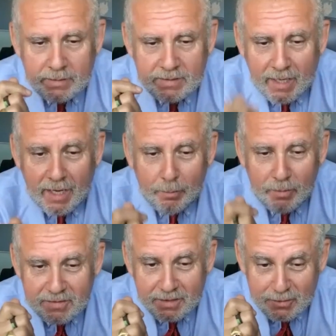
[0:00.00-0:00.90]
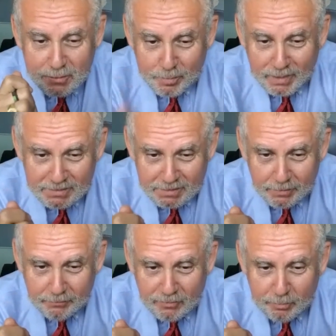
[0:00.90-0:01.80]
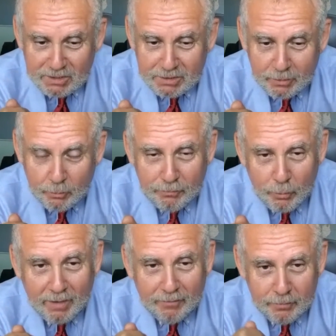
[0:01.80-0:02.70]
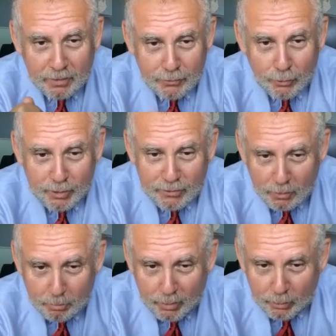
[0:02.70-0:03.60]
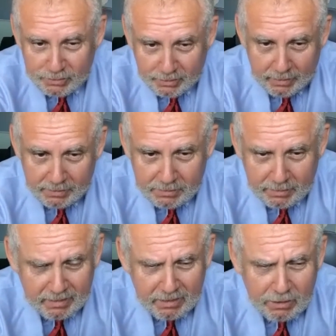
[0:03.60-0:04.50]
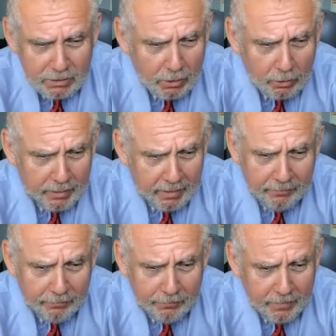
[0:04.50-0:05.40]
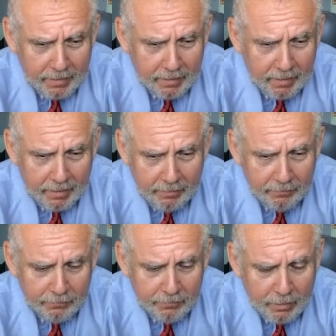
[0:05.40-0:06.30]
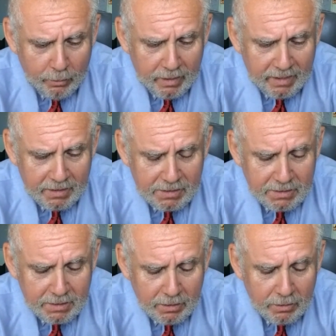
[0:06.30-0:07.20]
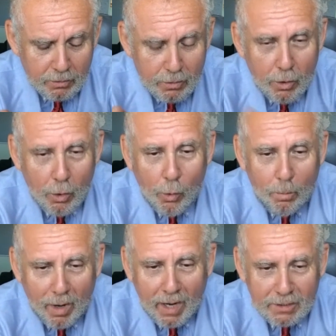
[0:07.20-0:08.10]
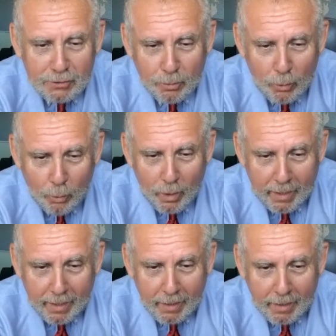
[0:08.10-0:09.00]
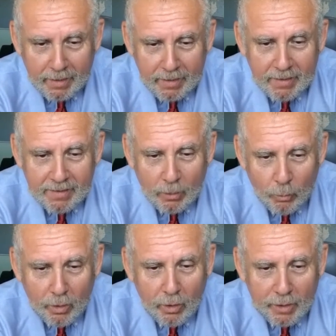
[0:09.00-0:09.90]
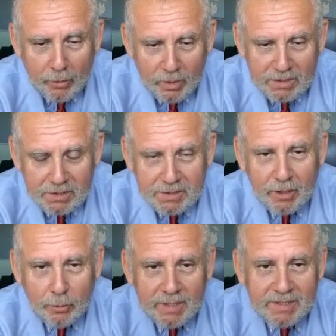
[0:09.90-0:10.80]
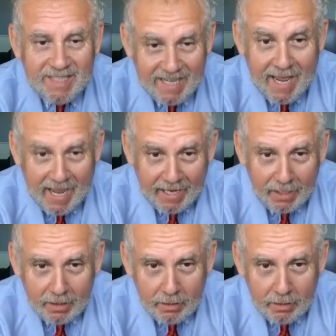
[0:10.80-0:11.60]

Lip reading: time is expensive, especially if you have attorneys on both sides. So if there is no possible way that we're going to reach a settlement today,